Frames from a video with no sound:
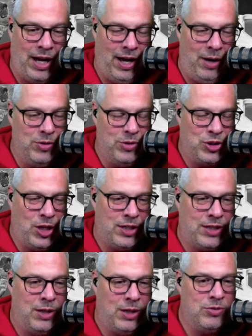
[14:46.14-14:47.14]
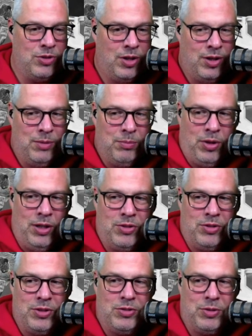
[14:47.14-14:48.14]
was shocked. I was
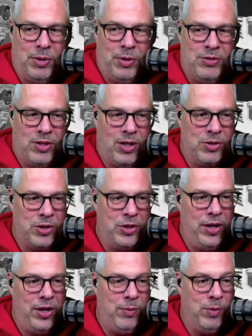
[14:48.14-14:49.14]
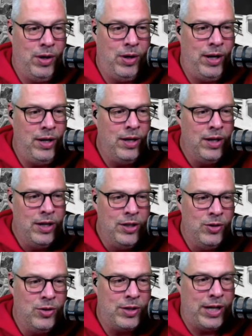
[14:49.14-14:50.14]
pleasantly surprised at how good they were. And
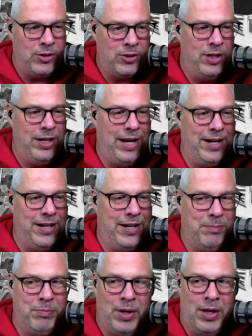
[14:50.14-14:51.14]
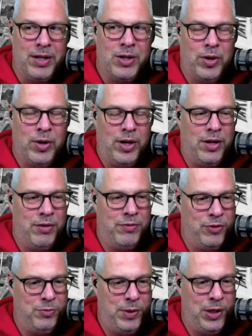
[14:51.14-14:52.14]
then, Calgary ended up going out of the
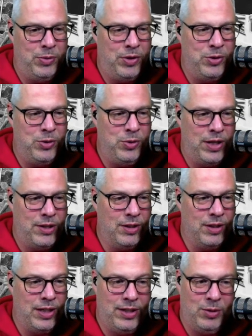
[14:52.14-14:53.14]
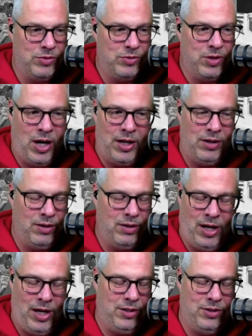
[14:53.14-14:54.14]
first period with a 2-0 lead that was
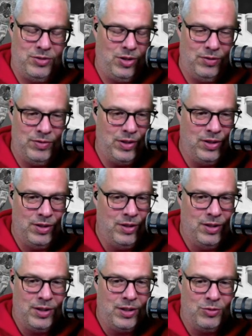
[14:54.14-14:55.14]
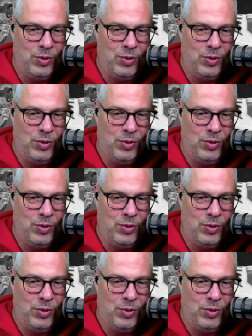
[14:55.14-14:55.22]
not deserved, because we